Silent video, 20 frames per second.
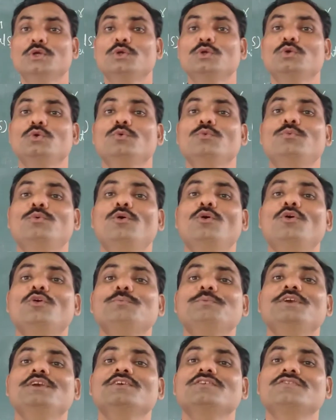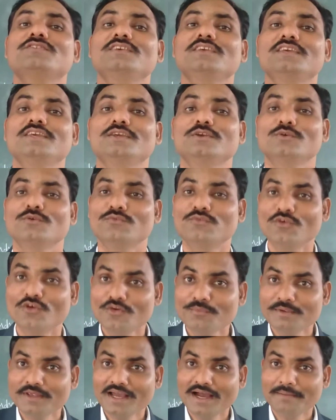Euphorbiaceae.
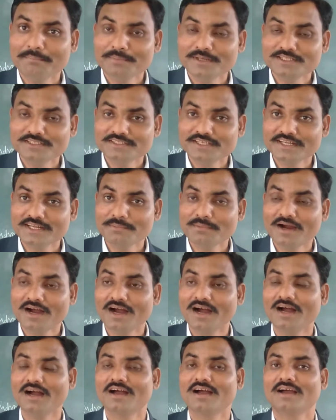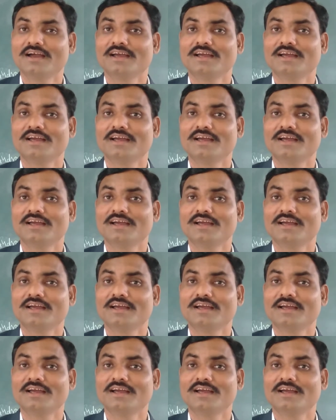Euphorbia pulcherrima.